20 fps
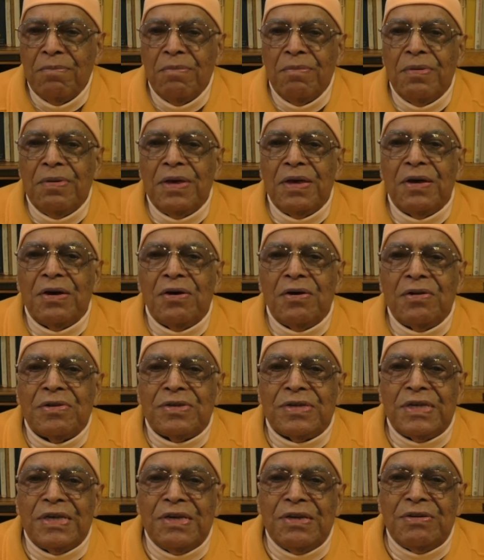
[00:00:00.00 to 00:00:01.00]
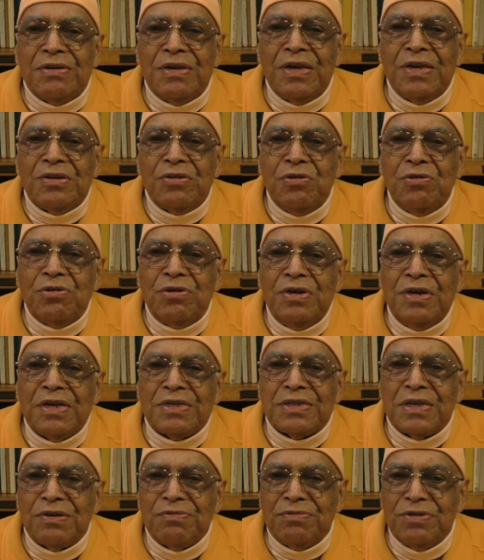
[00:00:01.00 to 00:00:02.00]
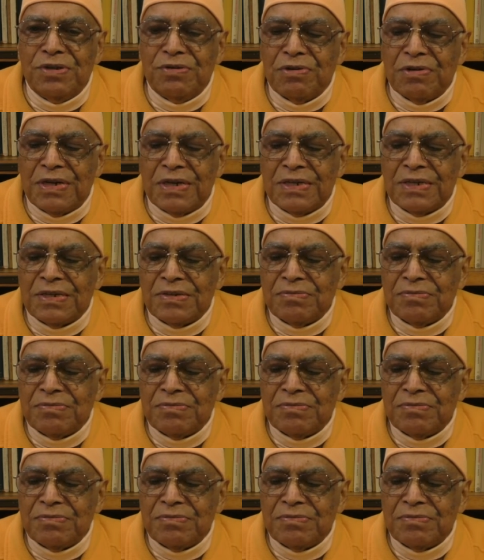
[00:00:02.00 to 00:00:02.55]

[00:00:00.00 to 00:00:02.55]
May all see only goodness everywhere.